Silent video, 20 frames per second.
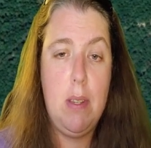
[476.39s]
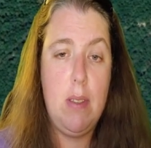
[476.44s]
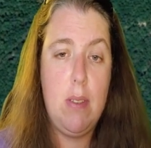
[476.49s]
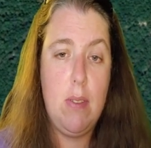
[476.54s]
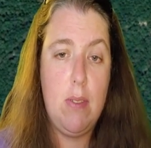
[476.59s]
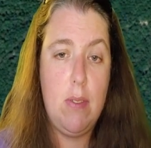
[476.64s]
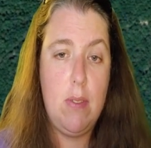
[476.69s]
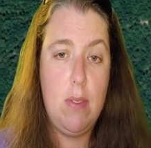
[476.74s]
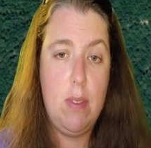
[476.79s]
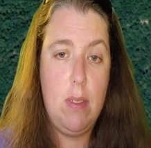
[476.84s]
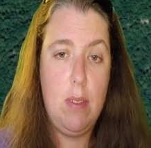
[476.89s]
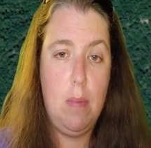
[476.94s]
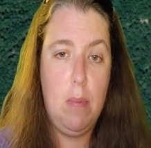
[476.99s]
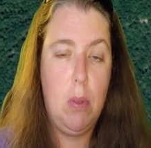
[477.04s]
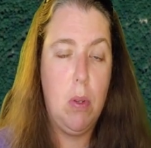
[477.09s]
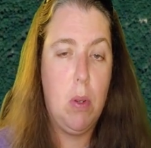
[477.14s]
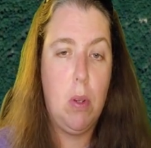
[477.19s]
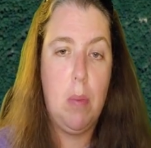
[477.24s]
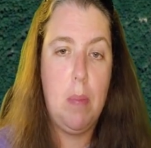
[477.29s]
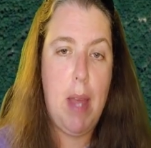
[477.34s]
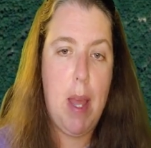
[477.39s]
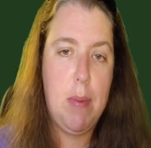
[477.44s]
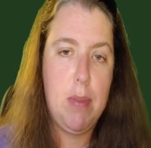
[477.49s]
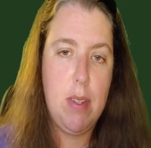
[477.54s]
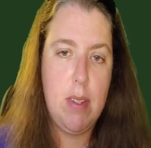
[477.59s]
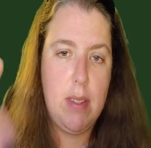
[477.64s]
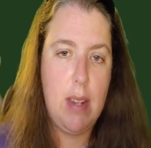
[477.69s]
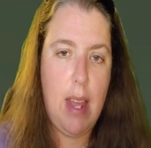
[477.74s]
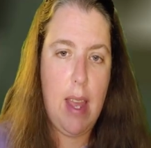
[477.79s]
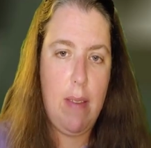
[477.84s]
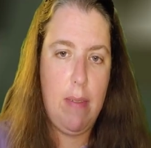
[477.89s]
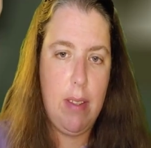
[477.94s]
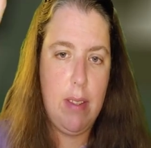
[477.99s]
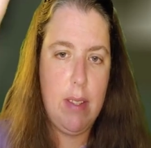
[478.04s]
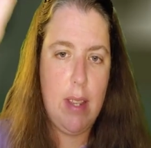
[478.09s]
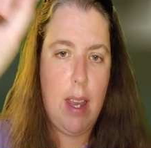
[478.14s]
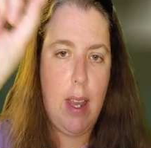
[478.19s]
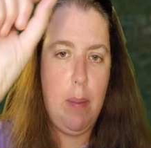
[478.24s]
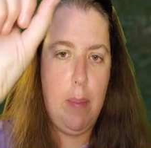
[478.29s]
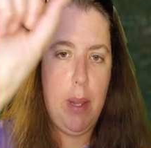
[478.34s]
because Google Maps doesn't have the
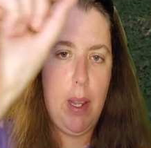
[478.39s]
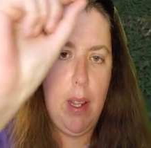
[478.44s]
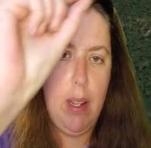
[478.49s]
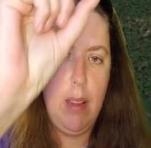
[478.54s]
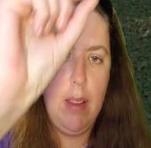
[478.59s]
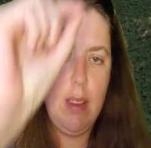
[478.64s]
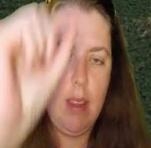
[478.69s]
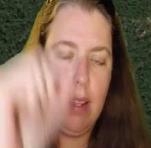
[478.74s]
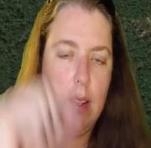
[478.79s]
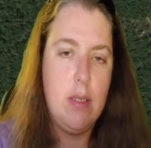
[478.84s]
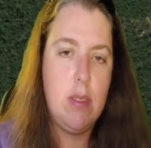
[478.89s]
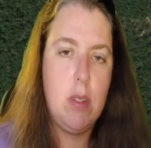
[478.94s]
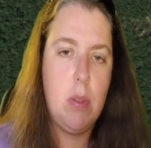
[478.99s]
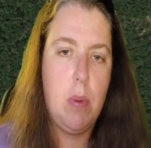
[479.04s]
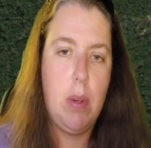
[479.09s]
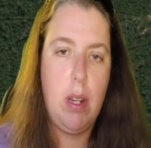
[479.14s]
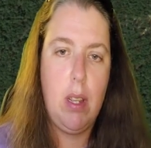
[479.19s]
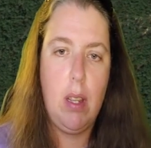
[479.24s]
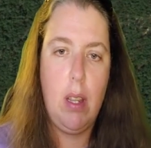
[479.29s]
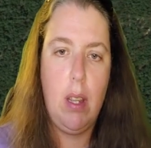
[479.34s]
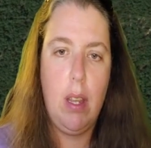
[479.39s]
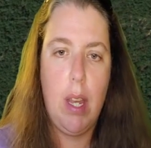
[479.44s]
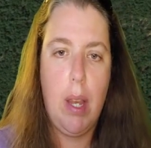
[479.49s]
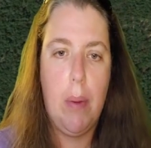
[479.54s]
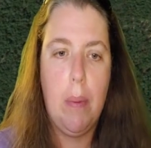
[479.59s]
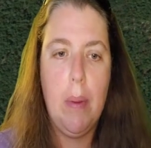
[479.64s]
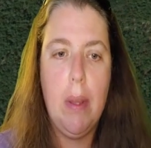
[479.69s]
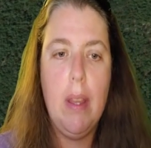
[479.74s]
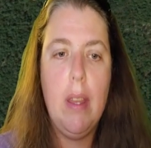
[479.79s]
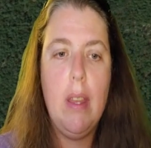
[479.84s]
timeline thing to where you can go.